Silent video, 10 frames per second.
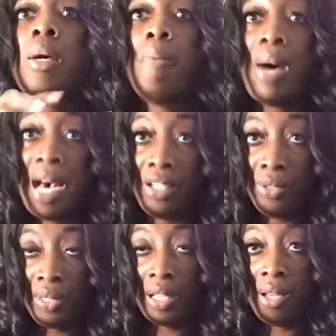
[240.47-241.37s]
buy
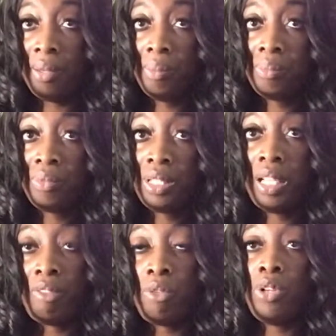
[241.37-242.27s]
you some.
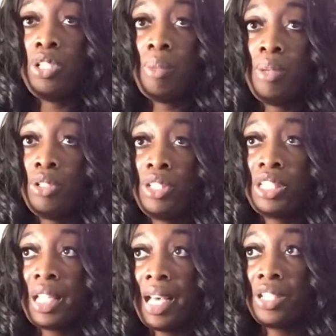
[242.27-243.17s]
Therefore, you can build your
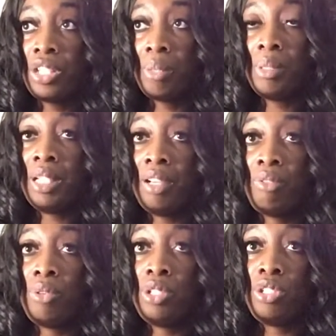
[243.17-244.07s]
stash up, and
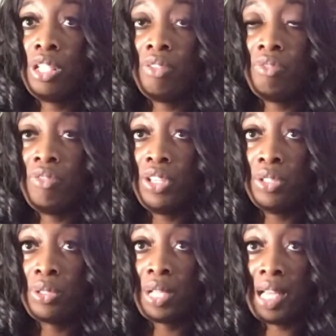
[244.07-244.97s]
therefore you can
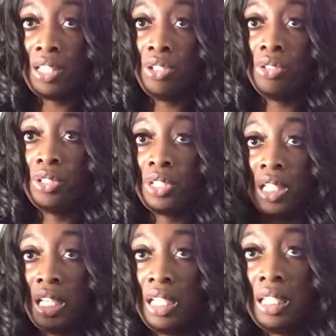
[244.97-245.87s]
feel like you're
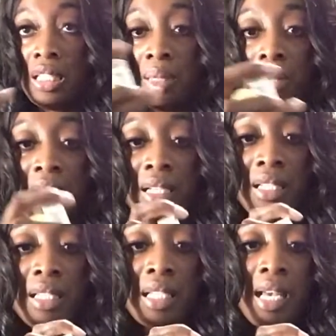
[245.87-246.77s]
getting some kind of
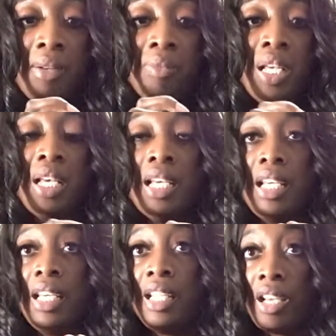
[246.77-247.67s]
discount.
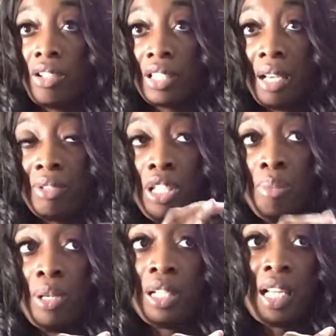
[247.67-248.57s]
And they also have a
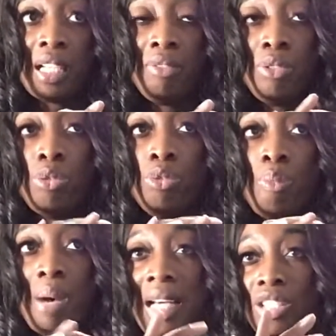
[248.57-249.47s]
coupon, like if you
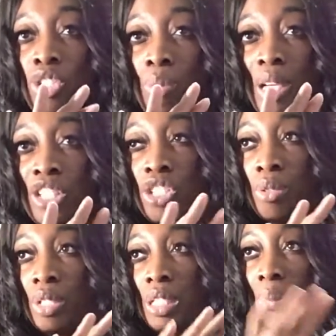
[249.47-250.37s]
buy so much,
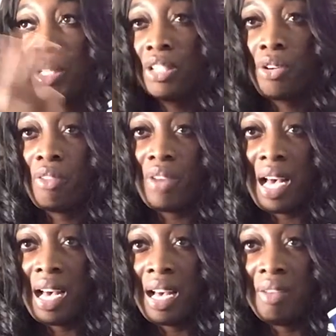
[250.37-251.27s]
spend
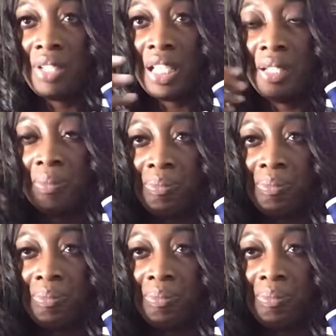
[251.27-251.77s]
$35, get